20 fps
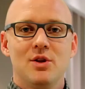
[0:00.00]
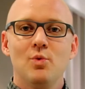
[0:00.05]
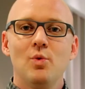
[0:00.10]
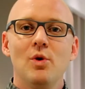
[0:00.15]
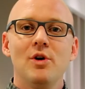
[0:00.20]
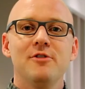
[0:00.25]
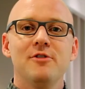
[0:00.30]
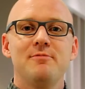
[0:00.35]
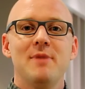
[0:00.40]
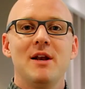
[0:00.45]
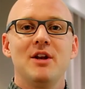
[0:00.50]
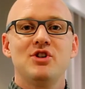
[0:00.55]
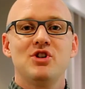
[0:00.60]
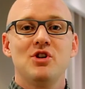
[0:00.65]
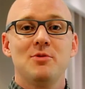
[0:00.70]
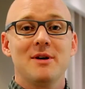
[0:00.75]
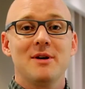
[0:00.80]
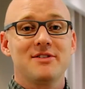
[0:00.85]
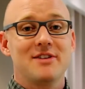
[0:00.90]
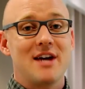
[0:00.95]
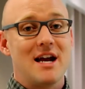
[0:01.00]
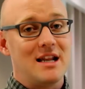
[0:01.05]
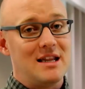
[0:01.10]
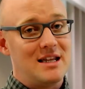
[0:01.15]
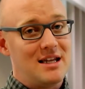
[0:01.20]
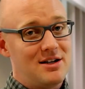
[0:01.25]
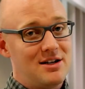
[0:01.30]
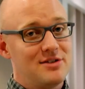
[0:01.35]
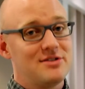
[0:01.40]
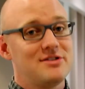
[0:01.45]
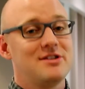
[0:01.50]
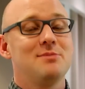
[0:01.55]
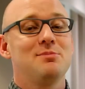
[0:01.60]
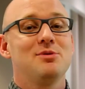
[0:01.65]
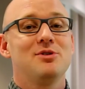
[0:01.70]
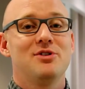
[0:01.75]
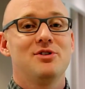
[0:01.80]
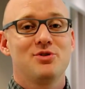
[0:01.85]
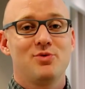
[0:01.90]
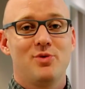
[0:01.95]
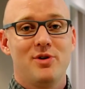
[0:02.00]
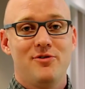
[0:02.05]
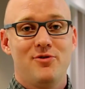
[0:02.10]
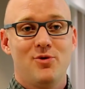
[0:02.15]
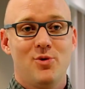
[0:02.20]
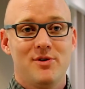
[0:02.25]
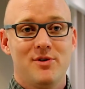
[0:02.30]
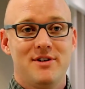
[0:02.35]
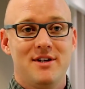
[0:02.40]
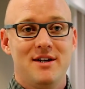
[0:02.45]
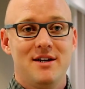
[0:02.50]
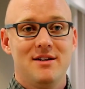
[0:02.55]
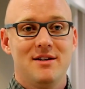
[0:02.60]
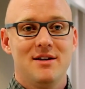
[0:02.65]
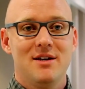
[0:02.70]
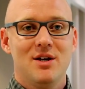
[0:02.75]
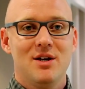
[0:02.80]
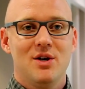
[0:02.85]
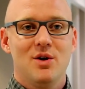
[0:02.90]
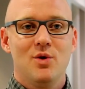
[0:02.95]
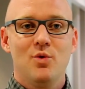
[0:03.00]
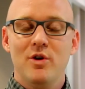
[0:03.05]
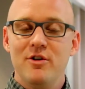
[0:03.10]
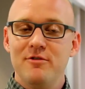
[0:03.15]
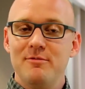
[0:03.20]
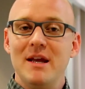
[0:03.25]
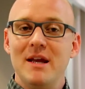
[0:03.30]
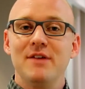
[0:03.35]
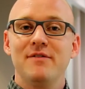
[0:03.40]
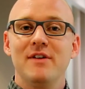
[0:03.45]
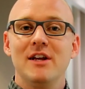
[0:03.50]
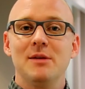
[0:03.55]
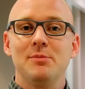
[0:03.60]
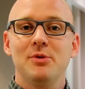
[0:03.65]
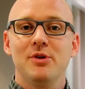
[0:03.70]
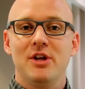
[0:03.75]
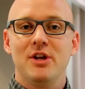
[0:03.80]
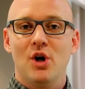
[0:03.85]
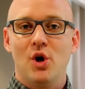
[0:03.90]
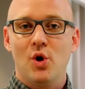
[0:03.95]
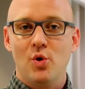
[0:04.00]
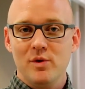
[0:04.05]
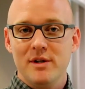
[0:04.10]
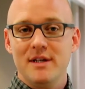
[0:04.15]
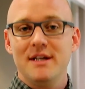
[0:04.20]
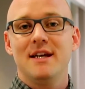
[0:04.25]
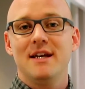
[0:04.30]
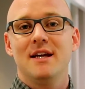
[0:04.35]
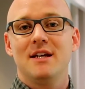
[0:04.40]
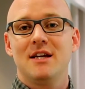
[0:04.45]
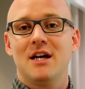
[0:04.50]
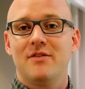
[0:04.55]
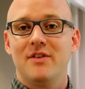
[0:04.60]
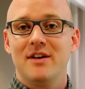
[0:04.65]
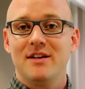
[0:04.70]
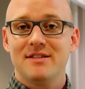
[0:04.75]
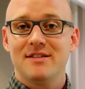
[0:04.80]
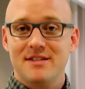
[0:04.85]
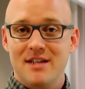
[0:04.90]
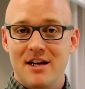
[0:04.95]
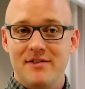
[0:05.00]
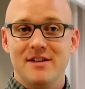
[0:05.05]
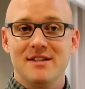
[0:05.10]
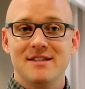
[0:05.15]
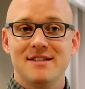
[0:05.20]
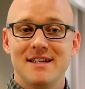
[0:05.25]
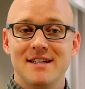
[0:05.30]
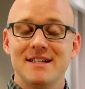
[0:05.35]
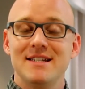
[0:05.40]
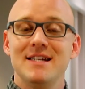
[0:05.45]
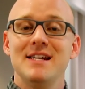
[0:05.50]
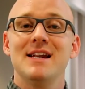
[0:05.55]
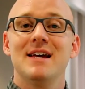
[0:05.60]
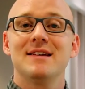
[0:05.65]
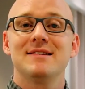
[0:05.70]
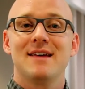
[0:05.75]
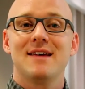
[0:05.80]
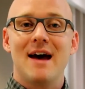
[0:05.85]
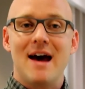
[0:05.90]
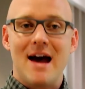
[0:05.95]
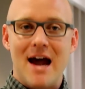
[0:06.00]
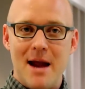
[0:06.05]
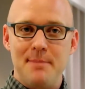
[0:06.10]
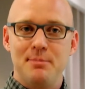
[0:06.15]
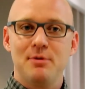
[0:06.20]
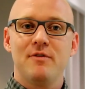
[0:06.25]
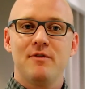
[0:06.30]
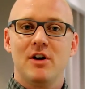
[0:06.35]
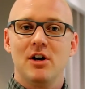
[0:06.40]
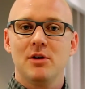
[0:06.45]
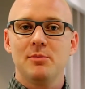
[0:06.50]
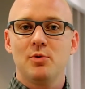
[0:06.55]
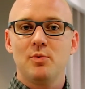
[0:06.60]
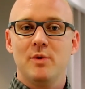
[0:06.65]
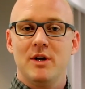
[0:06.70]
The world of metagenomics got a little simpler in 2014. We've made available the only kit covering 7 16S hypervariable